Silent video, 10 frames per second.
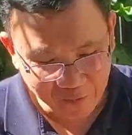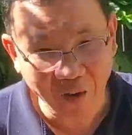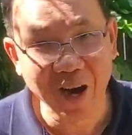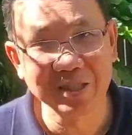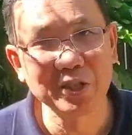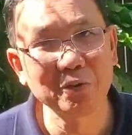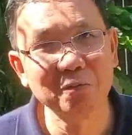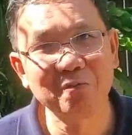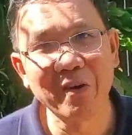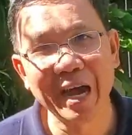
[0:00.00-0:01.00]
fun to
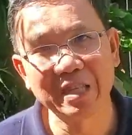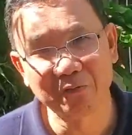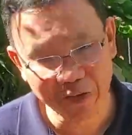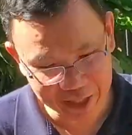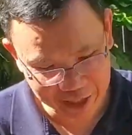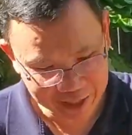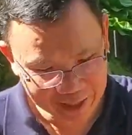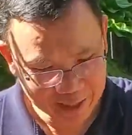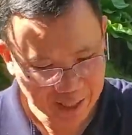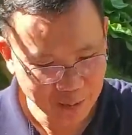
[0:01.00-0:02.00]
fight the fish
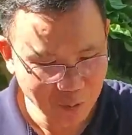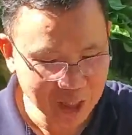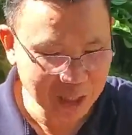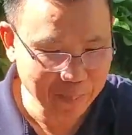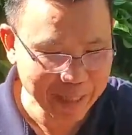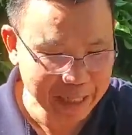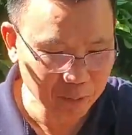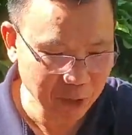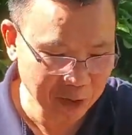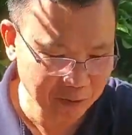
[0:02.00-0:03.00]
with the spinning
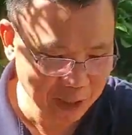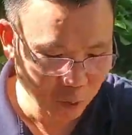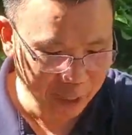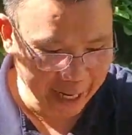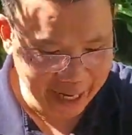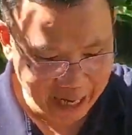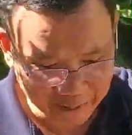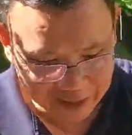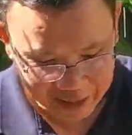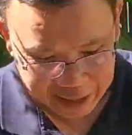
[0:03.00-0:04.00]
reel. This one I have
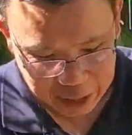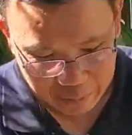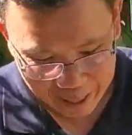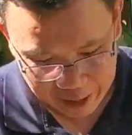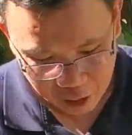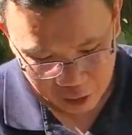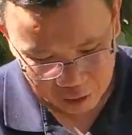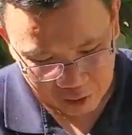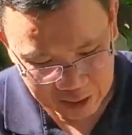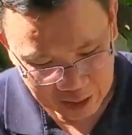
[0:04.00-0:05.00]
is the Shimano
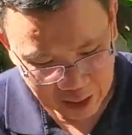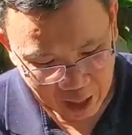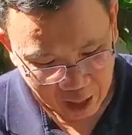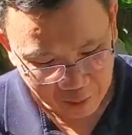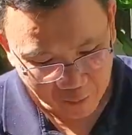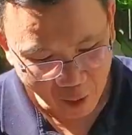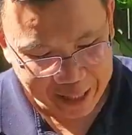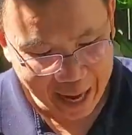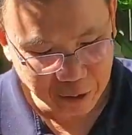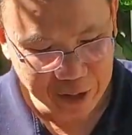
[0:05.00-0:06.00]

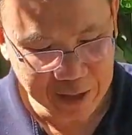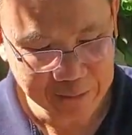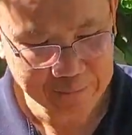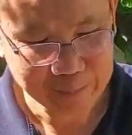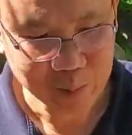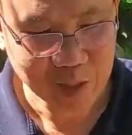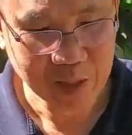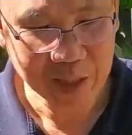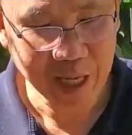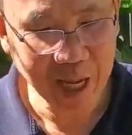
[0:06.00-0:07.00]
4000.
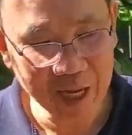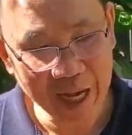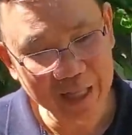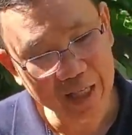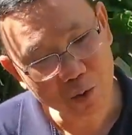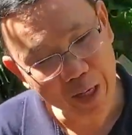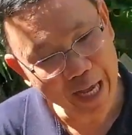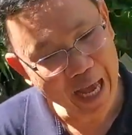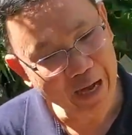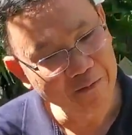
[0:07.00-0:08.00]
Okay, and this one I
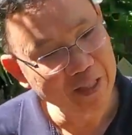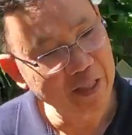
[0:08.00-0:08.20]
have is